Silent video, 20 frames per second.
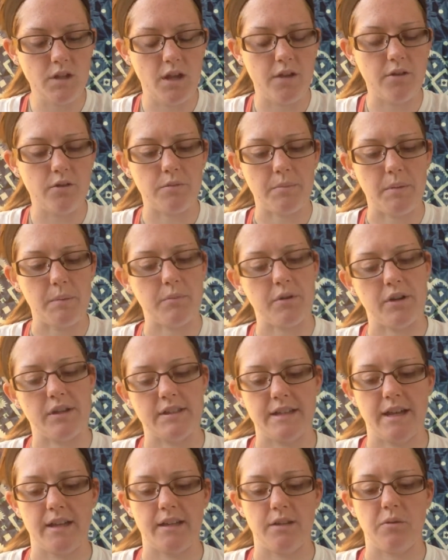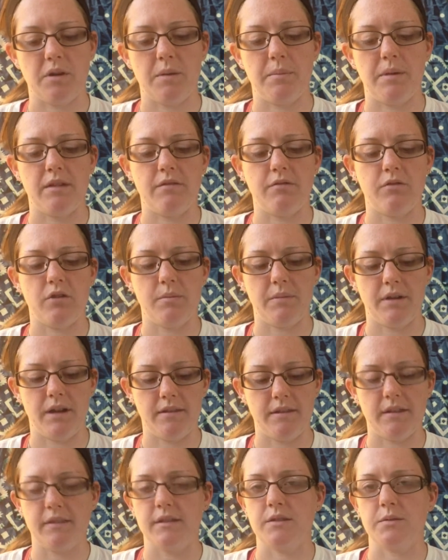I don't remember exactly what I paid for it, but
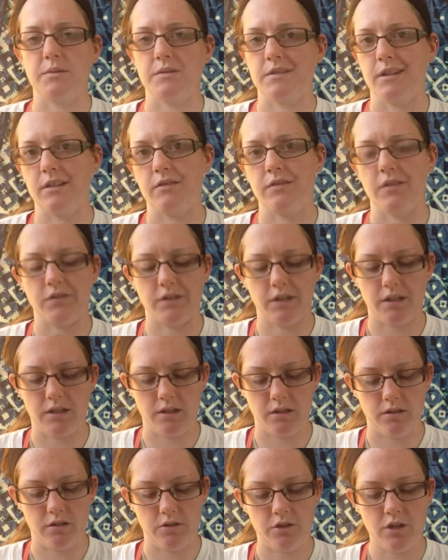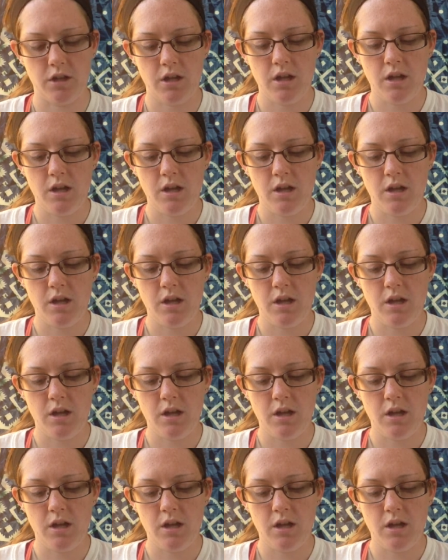I think this was like $15.